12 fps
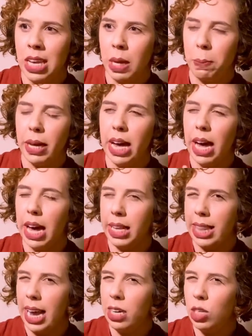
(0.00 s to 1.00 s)
But yeah,
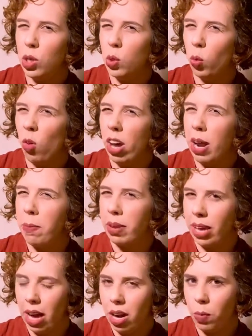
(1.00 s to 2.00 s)
that's what I'm
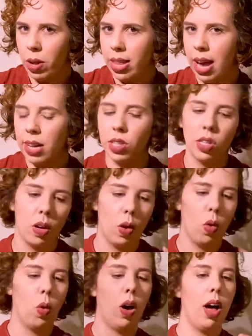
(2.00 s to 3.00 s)
getting with that.
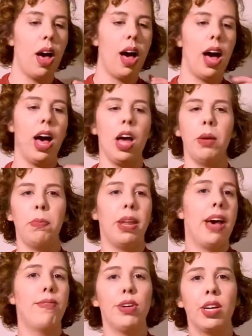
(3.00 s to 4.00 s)
So I'm
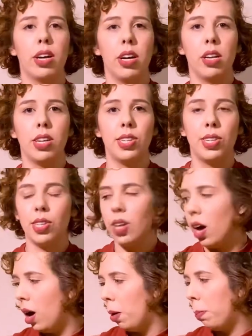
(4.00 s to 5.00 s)
never gonna
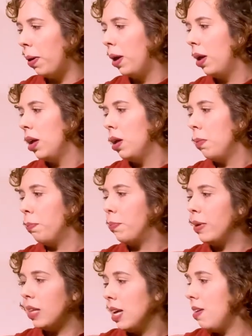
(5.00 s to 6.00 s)
stop
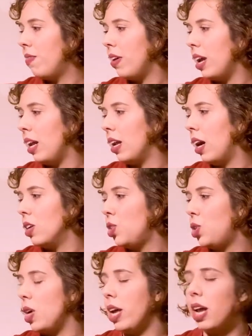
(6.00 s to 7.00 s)
believing
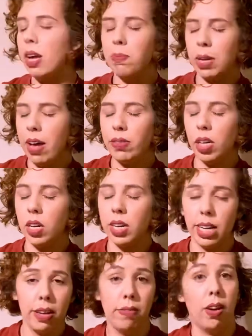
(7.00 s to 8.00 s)
and I'm never gonna
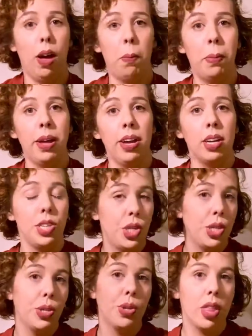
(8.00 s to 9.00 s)
give up
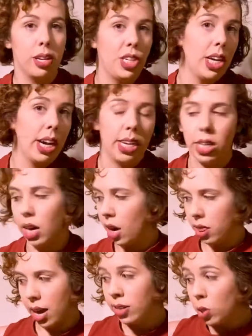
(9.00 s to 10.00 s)
until the day I die.
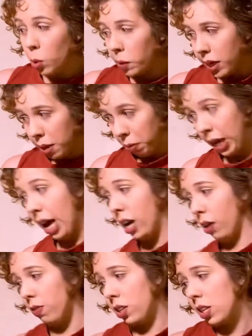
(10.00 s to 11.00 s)
That's what I'm getting
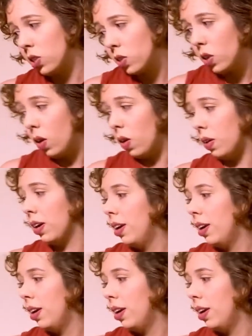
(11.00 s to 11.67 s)
for this song.